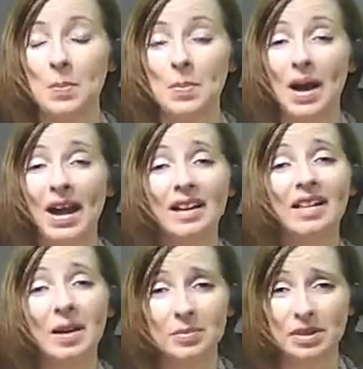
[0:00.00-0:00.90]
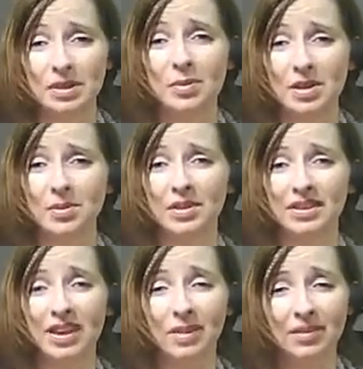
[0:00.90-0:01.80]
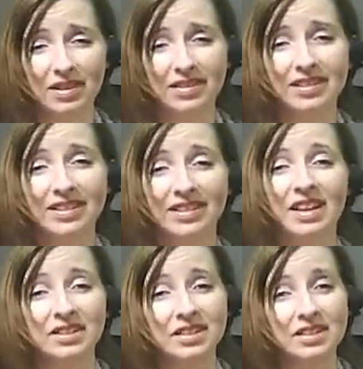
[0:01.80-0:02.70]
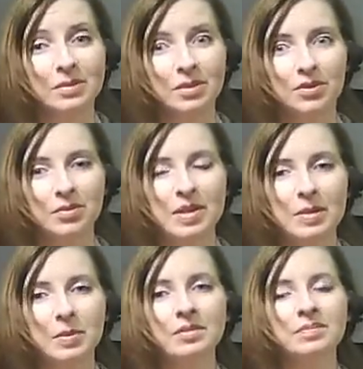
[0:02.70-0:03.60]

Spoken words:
pile up to the point where it's obviously disgusting to most people.